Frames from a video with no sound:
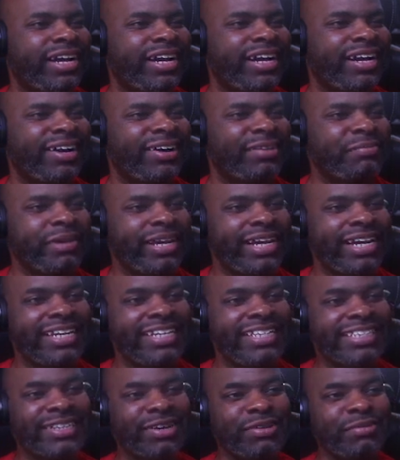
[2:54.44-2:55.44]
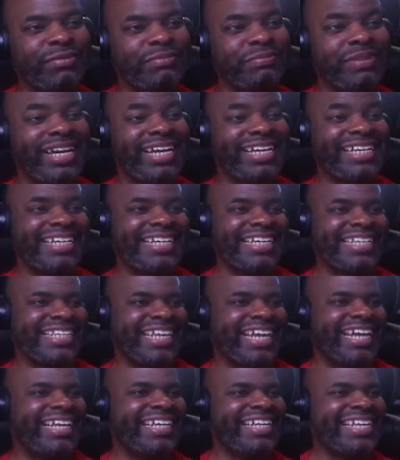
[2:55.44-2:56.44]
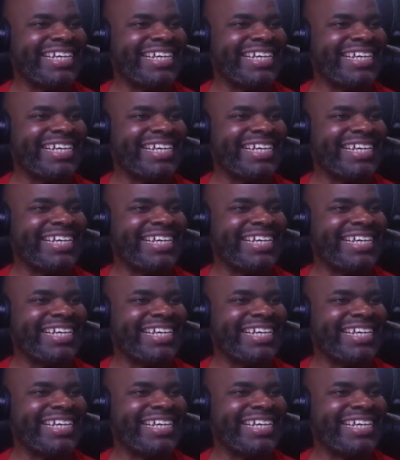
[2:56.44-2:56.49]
Man, this one, man, look at that.